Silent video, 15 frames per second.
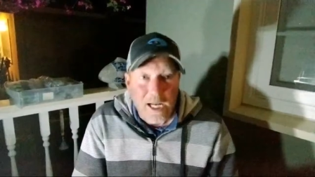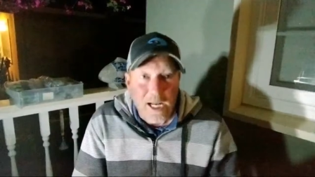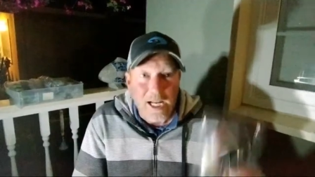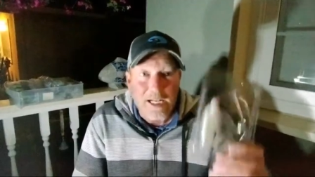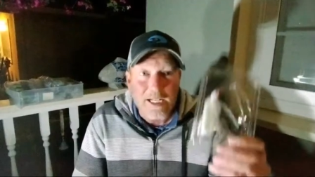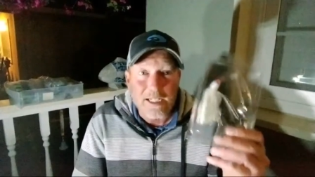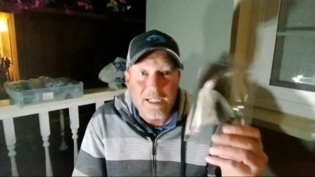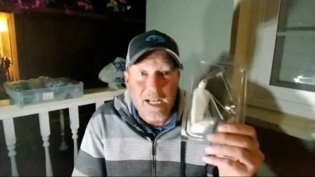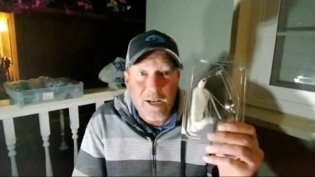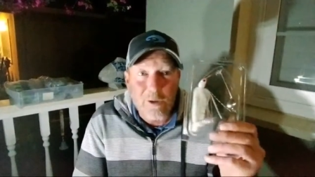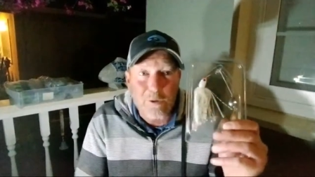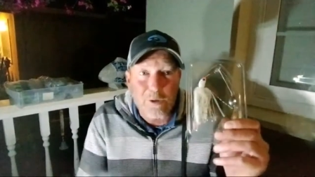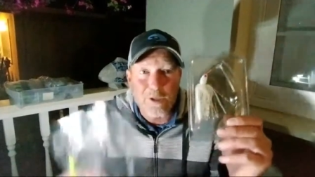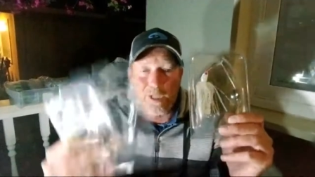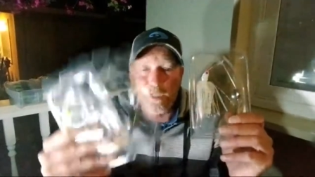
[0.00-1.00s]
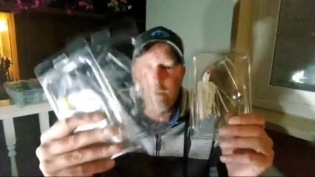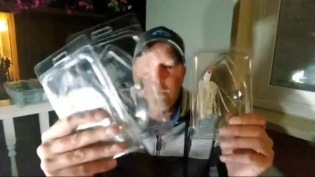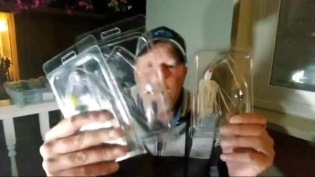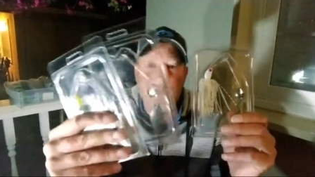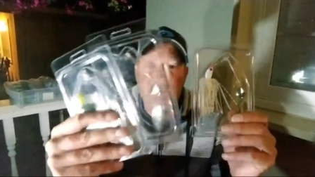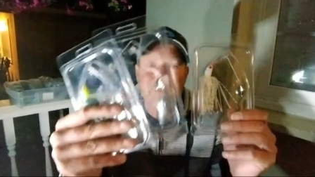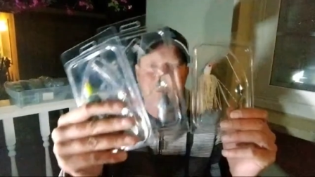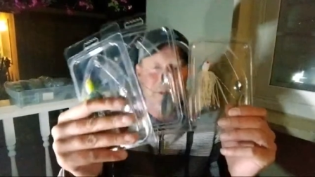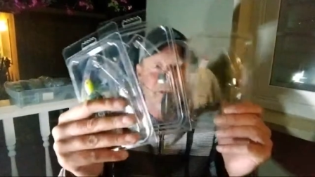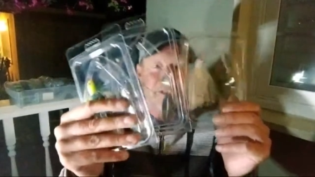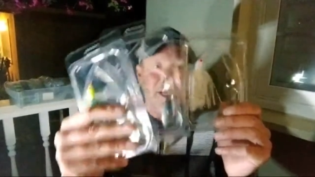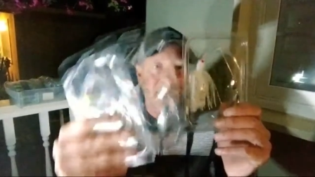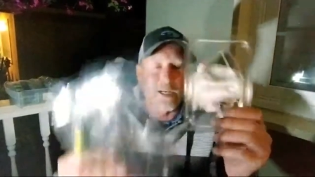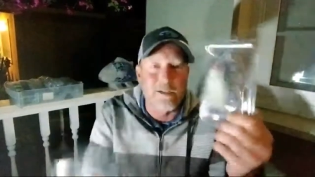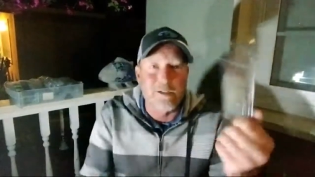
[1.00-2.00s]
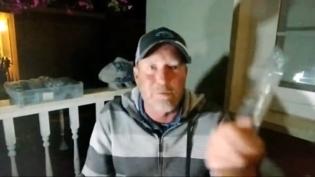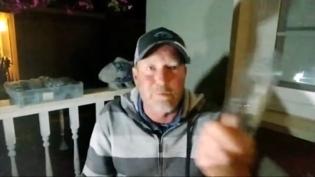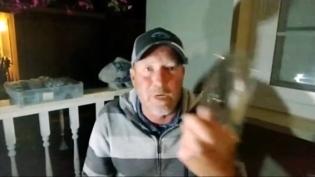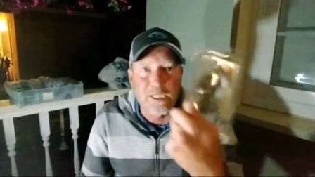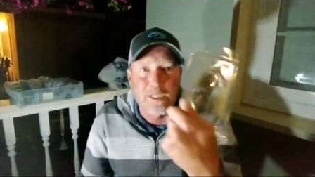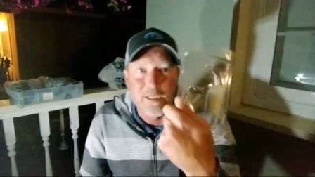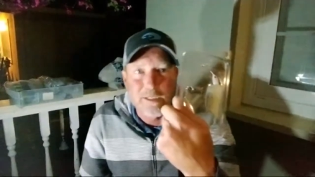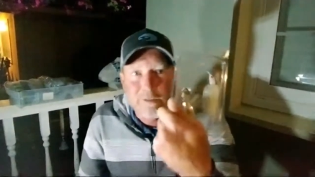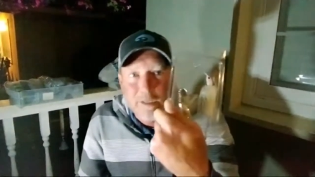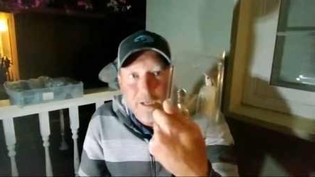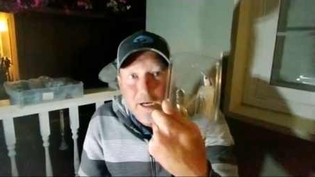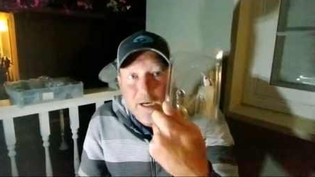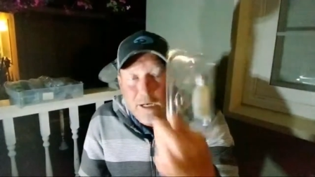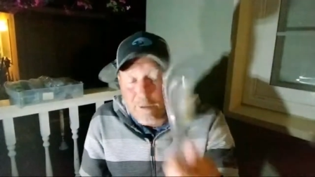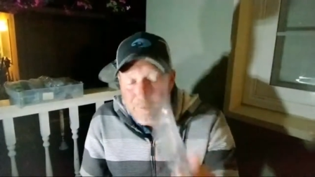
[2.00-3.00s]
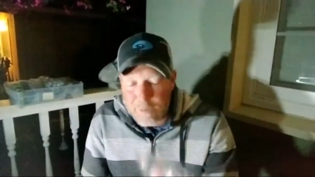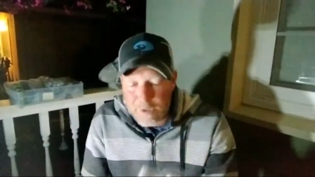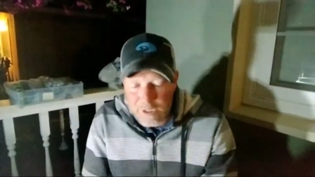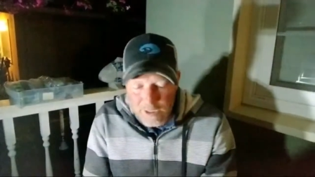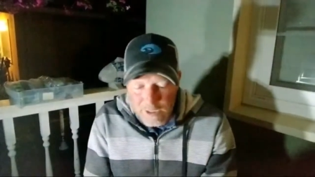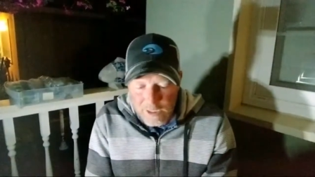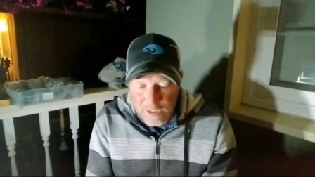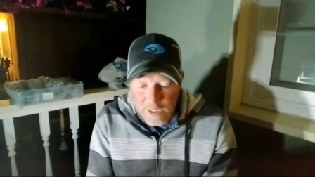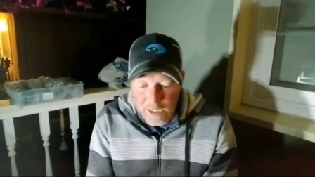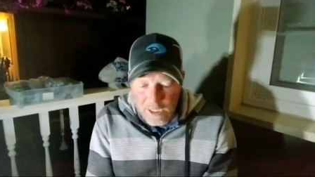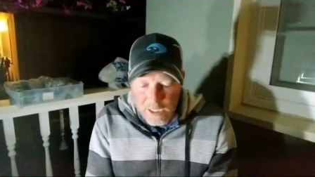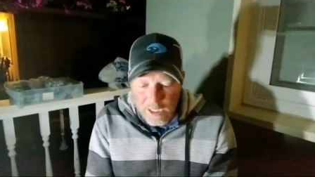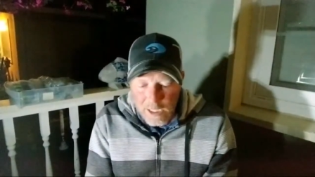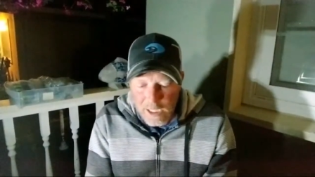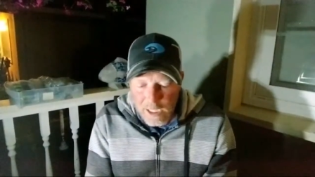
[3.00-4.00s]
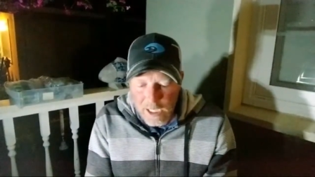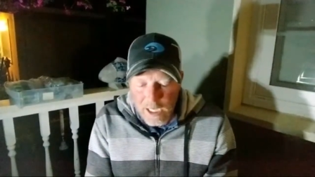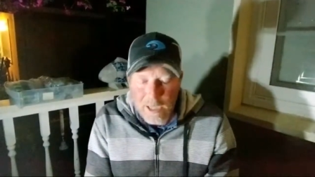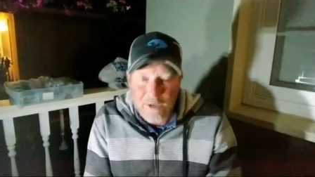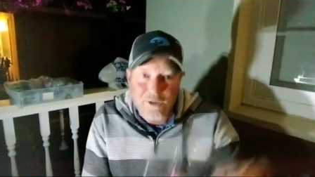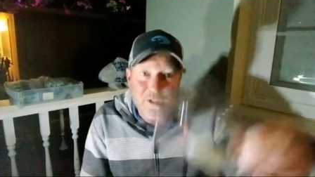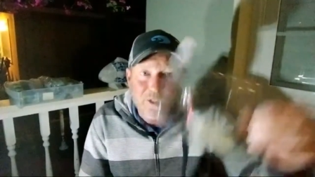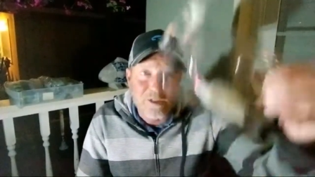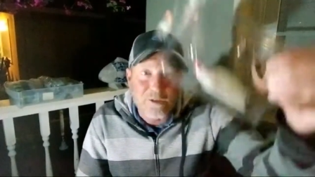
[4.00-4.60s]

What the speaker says: And not only did I just make these up, actually